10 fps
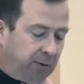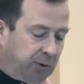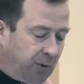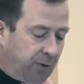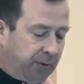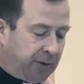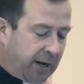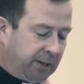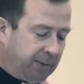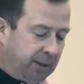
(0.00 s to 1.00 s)
goals,
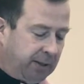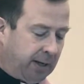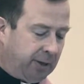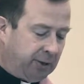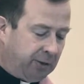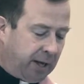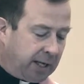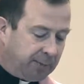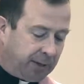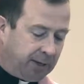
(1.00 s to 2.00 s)
expectations,
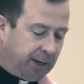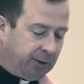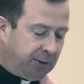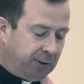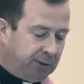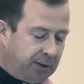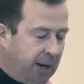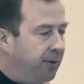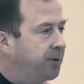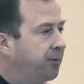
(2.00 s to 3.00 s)
and
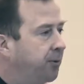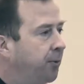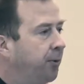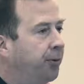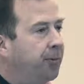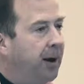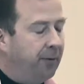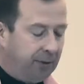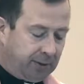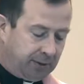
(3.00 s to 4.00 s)
standards of the world
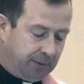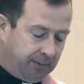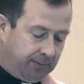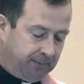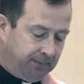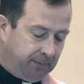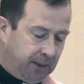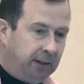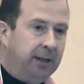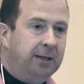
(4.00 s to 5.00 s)
around us.
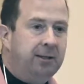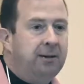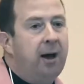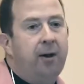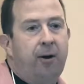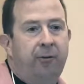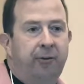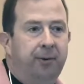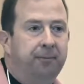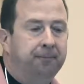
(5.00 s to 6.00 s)
At least not often.